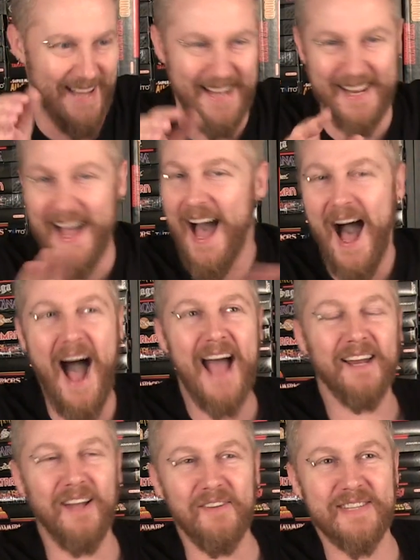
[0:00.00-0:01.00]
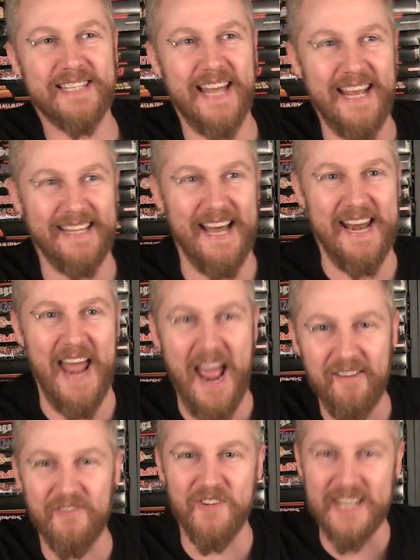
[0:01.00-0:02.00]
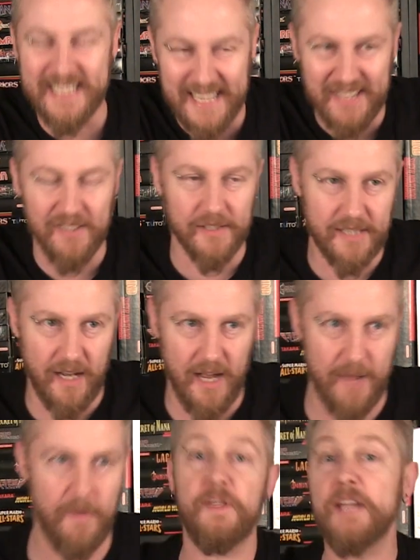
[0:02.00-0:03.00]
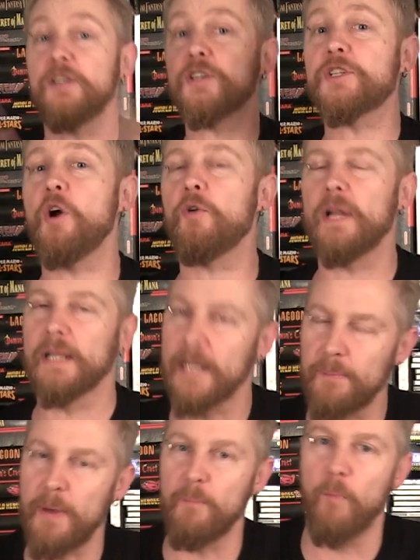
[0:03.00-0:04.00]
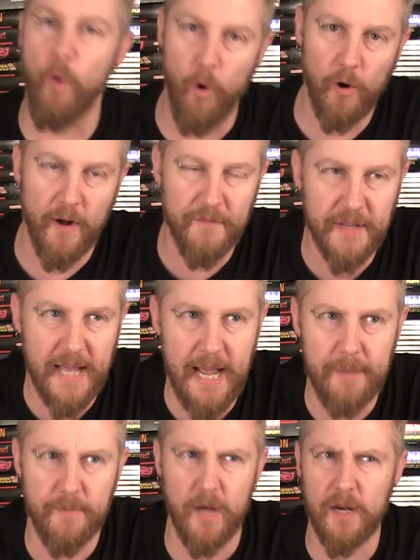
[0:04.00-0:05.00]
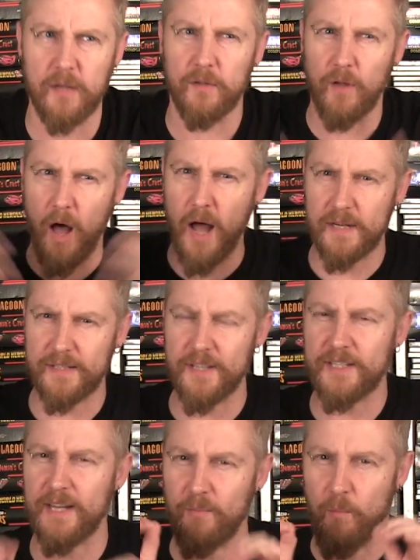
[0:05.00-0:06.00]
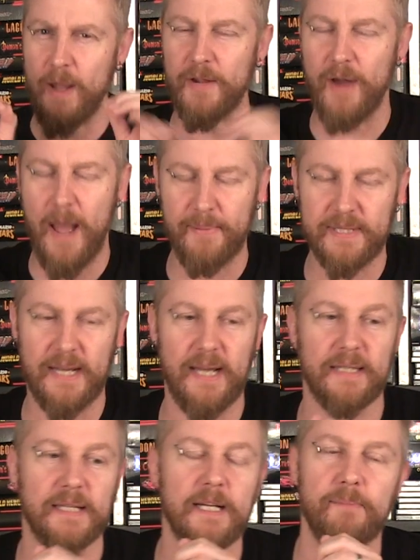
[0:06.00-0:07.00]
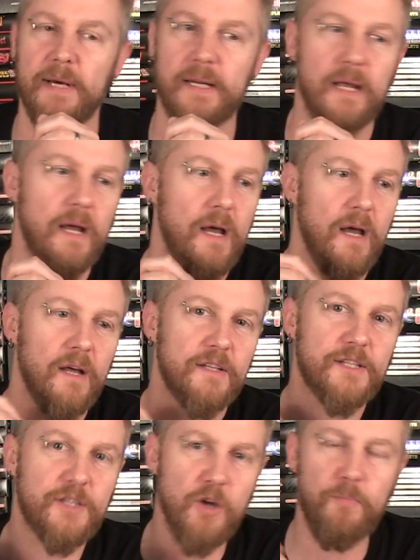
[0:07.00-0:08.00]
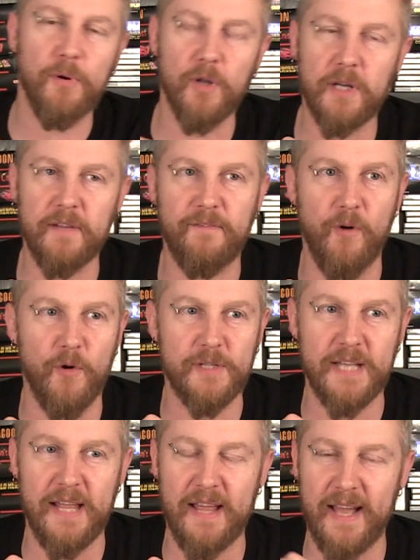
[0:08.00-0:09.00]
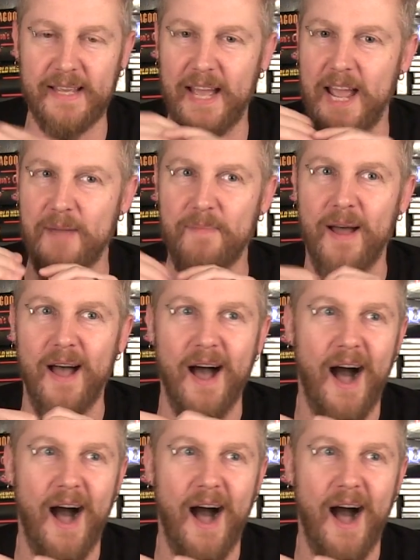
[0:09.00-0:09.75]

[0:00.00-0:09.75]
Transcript: I, I love saying that every single time. They just showed a little bit more of the game, not a lot, just to whet your appetite a little bit. Super looking forward to that game.